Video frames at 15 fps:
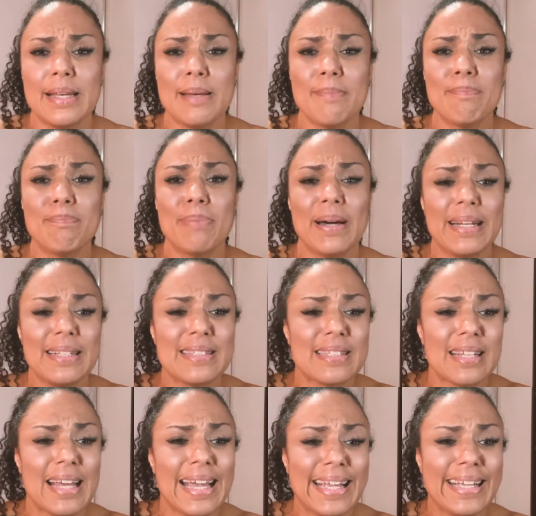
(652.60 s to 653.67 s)
But it's
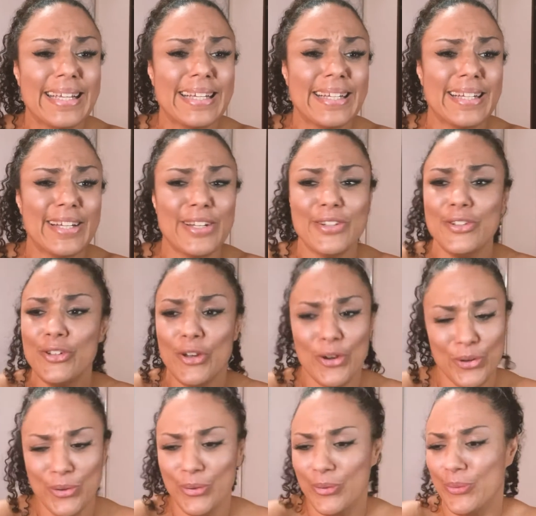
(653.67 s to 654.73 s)
like,
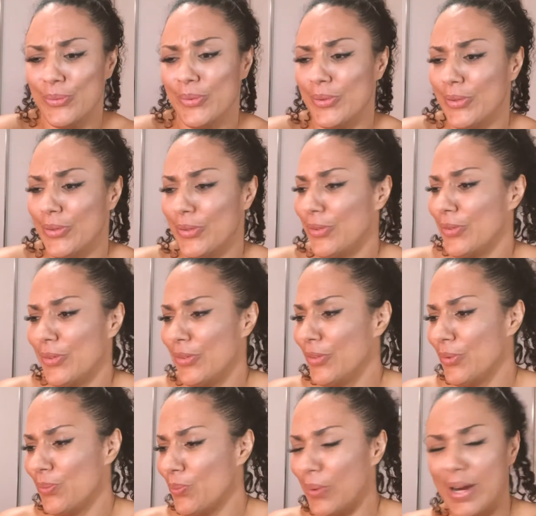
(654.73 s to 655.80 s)
no,
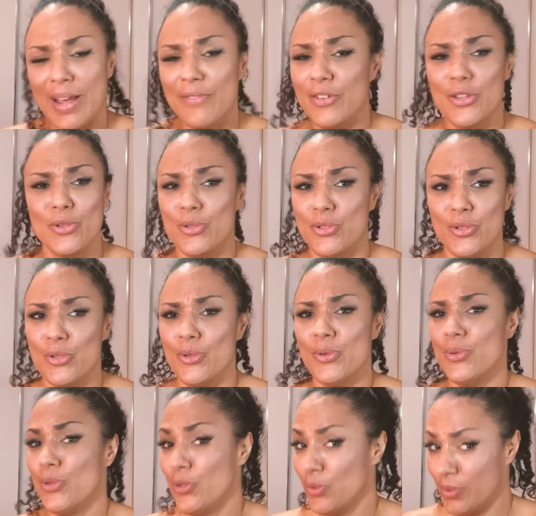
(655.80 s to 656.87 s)
whatever you
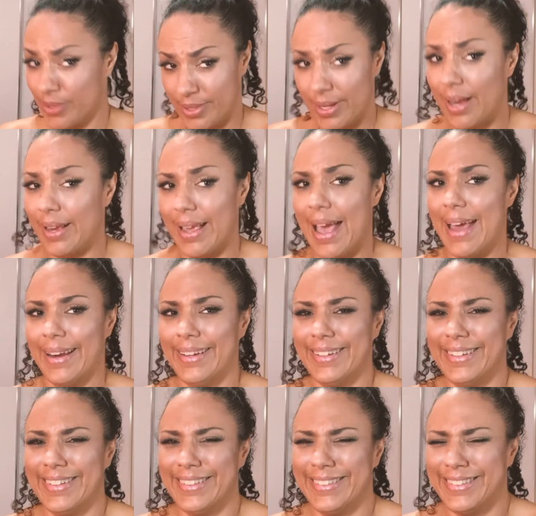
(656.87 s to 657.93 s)
do, you suck at
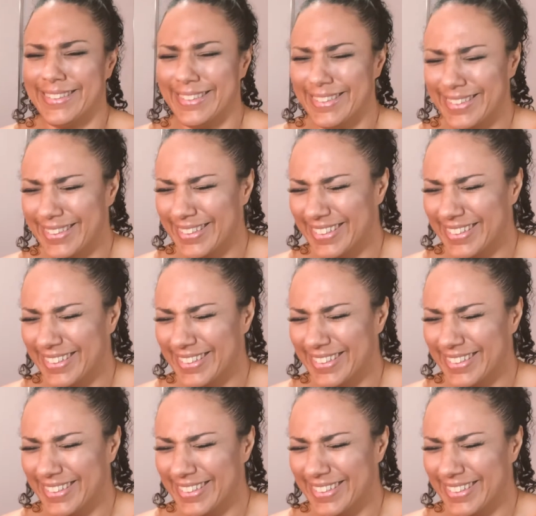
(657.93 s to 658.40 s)
it.